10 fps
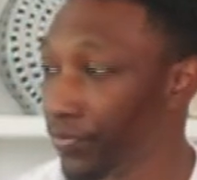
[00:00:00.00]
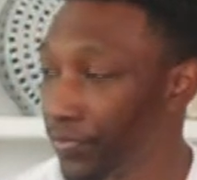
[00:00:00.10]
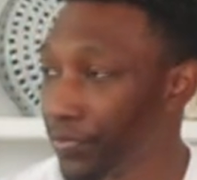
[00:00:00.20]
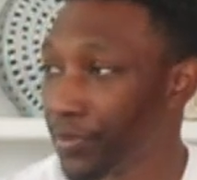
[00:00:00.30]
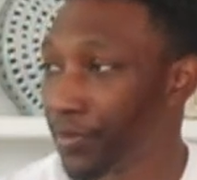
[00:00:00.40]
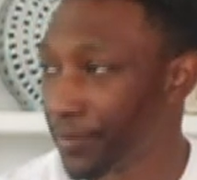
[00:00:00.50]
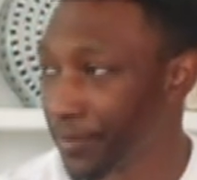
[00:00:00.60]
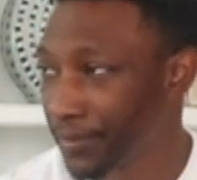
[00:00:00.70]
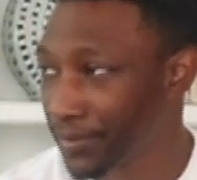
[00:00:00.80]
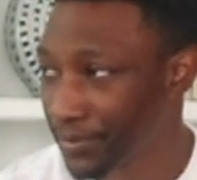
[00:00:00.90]

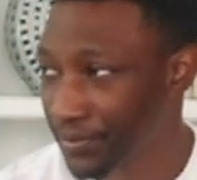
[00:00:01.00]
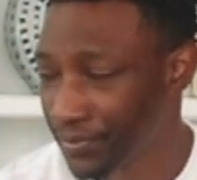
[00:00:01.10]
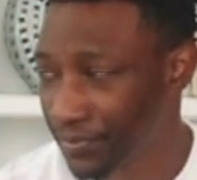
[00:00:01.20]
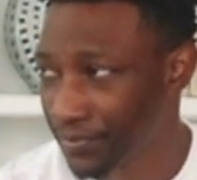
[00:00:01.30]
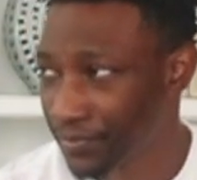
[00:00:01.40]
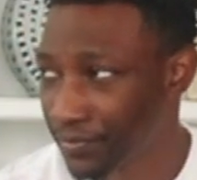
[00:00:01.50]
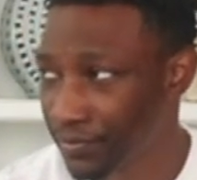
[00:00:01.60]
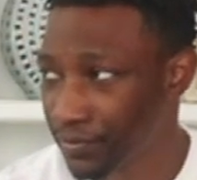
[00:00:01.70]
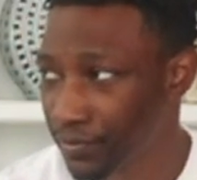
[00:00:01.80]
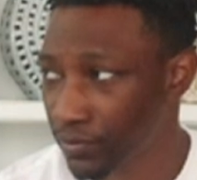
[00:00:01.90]

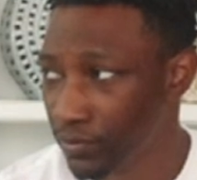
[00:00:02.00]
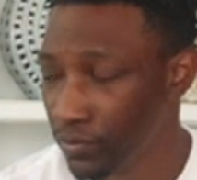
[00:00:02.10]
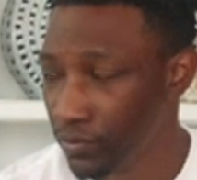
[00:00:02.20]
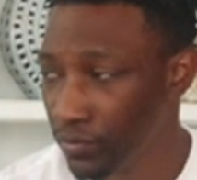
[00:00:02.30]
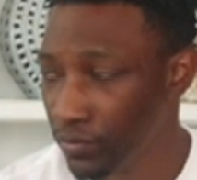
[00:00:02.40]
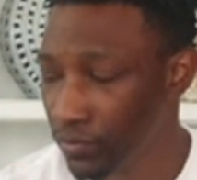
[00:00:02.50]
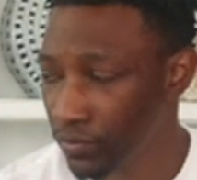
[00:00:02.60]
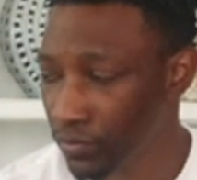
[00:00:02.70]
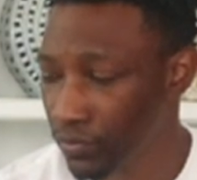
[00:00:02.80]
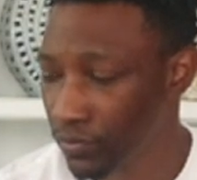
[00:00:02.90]

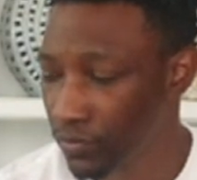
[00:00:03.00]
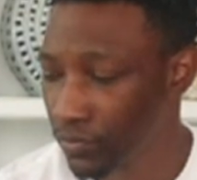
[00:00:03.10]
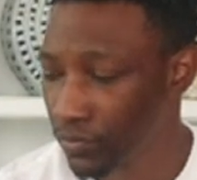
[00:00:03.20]
(silent)